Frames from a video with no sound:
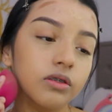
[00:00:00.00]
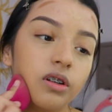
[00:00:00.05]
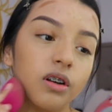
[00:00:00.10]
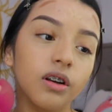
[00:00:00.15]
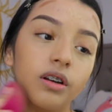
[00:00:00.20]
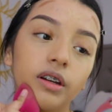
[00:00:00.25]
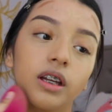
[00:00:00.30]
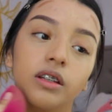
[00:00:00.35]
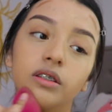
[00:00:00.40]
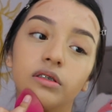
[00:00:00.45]

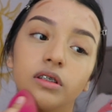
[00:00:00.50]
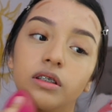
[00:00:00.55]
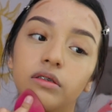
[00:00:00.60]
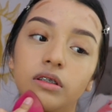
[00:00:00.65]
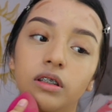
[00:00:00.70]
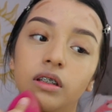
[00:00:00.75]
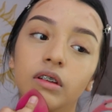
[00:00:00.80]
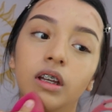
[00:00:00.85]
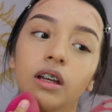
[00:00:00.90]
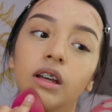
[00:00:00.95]
Sorry, I
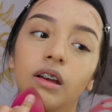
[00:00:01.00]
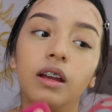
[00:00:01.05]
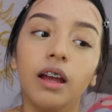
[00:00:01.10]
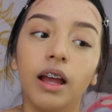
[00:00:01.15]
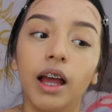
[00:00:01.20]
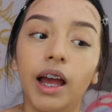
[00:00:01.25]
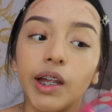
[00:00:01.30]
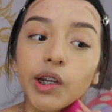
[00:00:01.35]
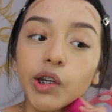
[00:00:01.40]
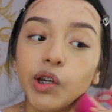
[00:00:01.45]
just
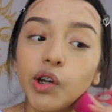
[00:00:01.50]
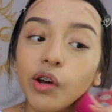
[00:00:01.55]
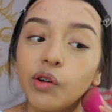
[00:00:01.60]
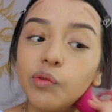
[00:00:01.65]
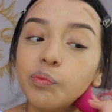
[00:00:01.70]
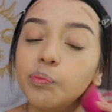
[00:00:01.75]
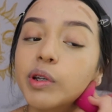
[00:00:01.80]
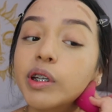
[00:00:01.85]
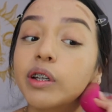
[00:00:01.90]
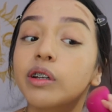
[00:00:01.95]
had it
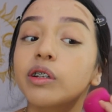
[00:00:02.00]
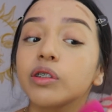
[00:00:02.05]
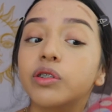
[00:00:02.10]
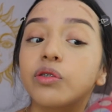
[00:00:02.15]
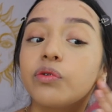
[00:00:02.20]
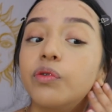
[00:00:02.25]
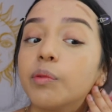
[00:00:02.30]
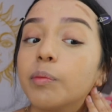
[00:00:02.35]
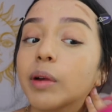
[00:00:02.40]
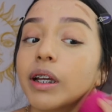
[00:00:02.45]
off because
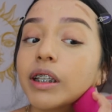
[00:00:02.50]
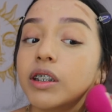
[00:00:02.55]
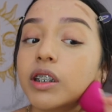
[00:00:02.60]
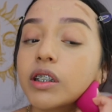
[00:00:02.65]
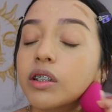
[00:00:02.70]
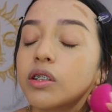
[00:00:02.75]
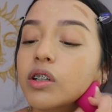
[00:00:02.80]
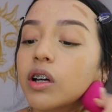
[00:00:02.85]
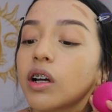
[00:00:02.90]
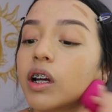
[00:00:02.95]
for my
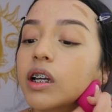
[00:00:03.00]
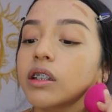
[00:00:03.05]
TikTok,